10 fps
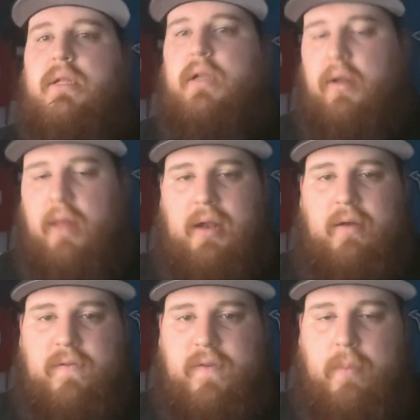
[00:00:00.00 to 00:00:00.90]
near the end
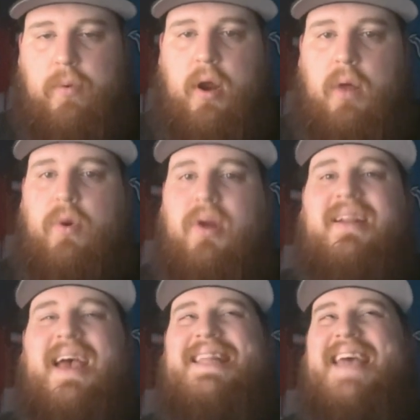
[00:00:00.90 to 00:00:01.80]
of February.
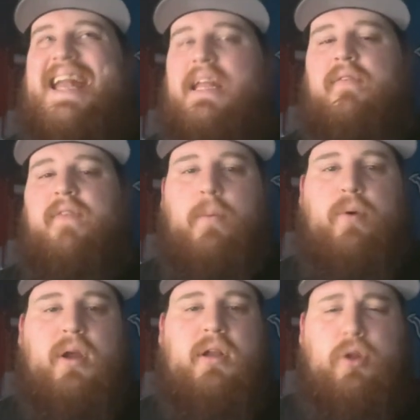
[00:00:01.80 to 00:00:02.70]
We're at the end of
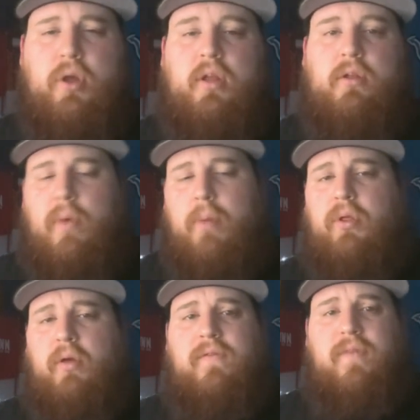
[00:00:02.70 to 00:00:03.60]
February, and it looks like the Red
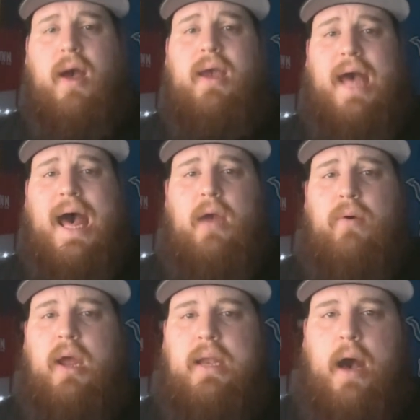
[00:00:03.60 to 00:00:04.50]
Wings are flying high
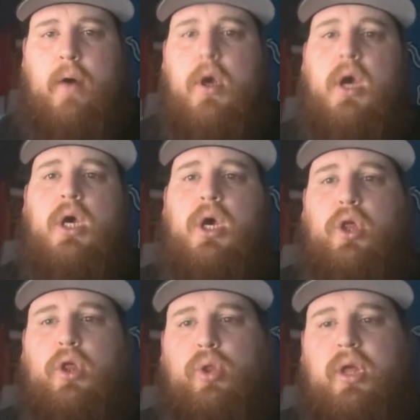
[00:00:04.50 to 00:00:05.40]
right now.
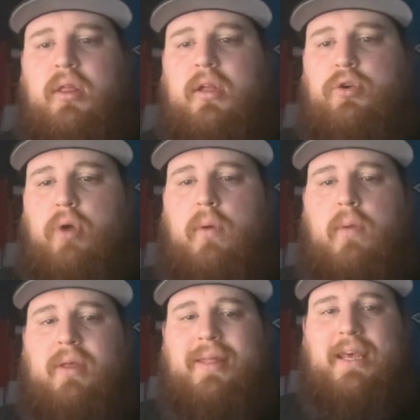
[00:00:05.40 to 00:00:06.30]
So this Detroit
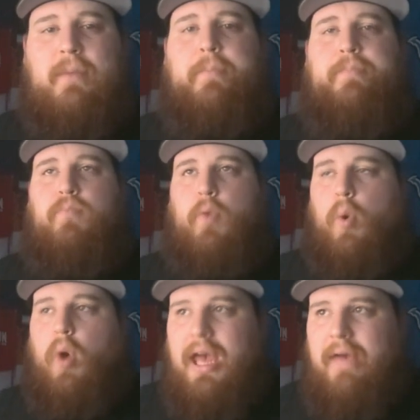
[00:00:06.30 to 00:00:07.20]
Red Wings team,
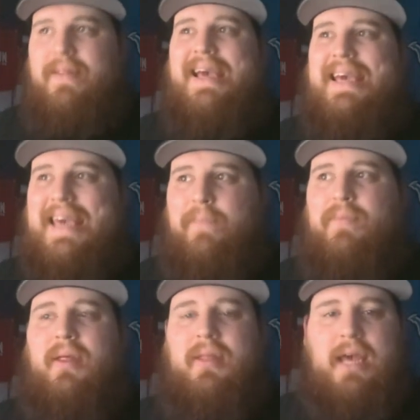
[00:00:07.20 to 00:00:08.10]
if they keep
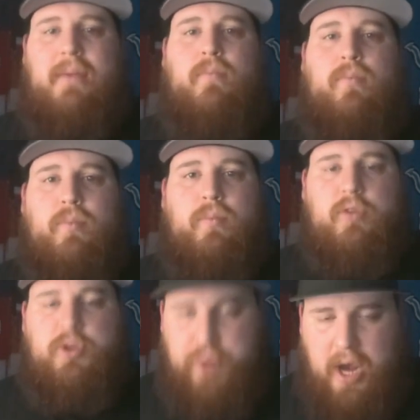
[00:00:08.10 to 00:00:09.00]
the same
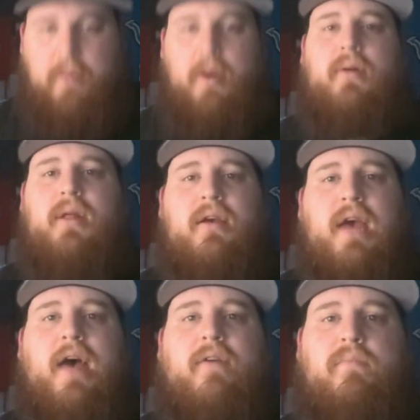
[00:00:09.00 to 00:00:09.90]
track record they
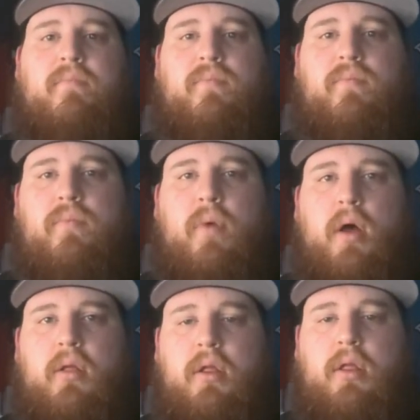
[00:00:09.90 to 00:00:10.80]
have
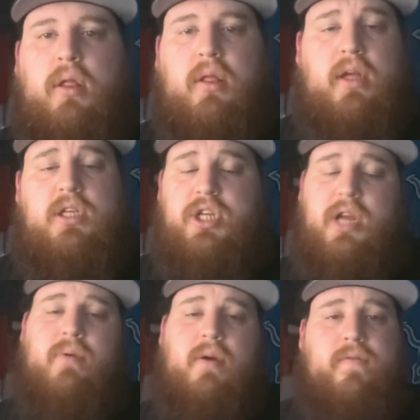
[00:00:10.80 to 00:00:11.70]
since
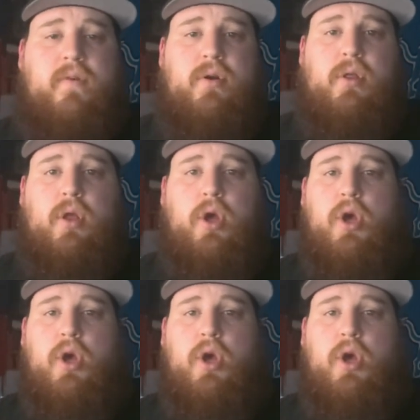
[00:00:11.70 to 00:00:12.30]
January 1st,